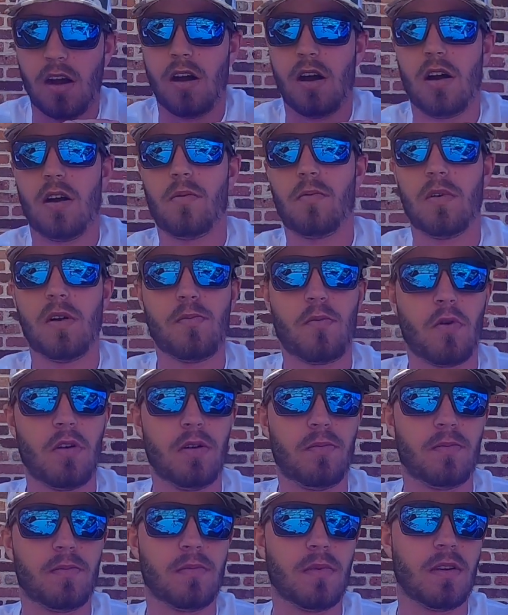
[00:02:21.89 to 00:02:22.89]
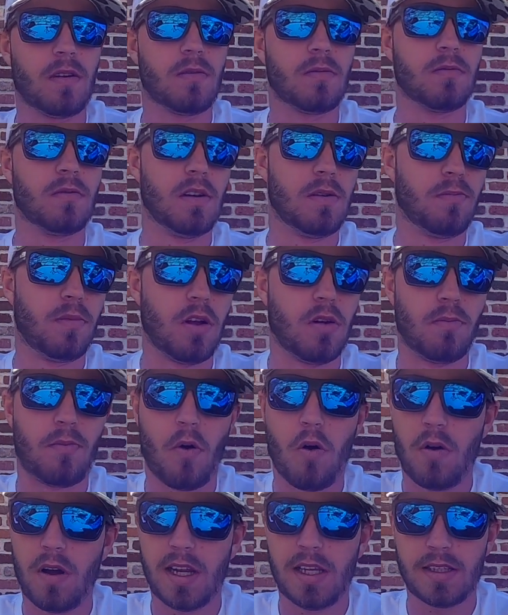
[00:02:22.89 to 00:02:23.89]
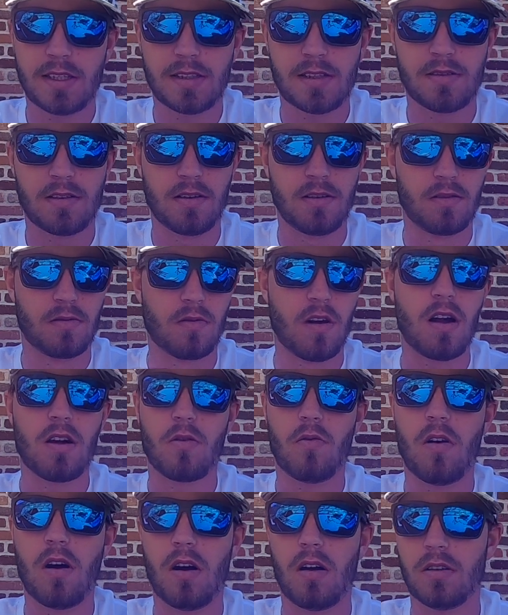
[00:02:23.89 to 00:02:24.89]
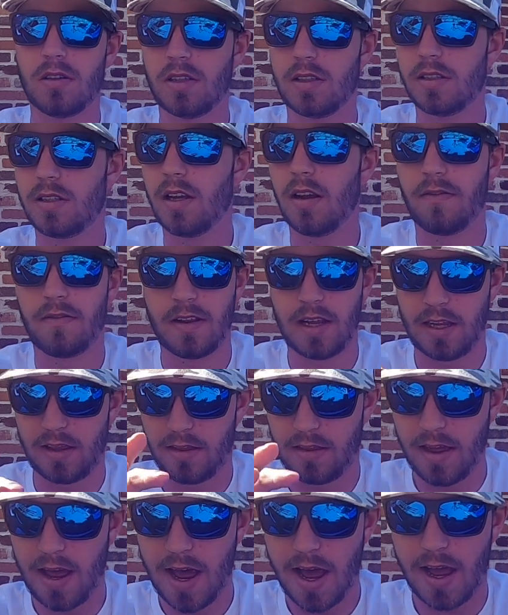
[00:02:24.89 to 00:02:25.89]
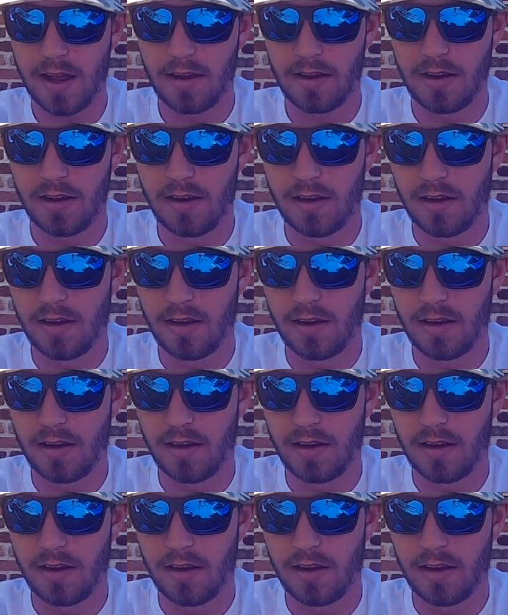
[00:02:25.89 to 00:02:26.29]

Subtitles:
on wind-blown points, rock walls, stuff like that.